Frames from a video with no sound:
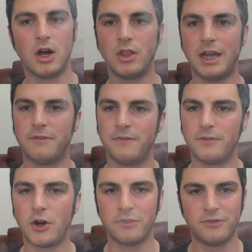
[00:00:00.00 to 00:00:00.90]
On that
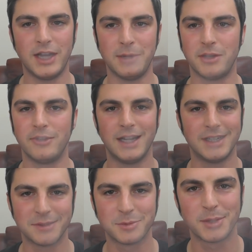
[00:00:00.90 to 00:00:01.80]
fourth vape, I
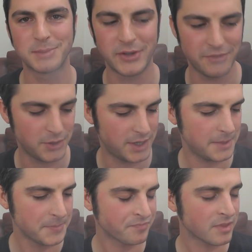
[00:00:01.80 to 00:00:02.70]
realise I'm supposed to be reviewing it.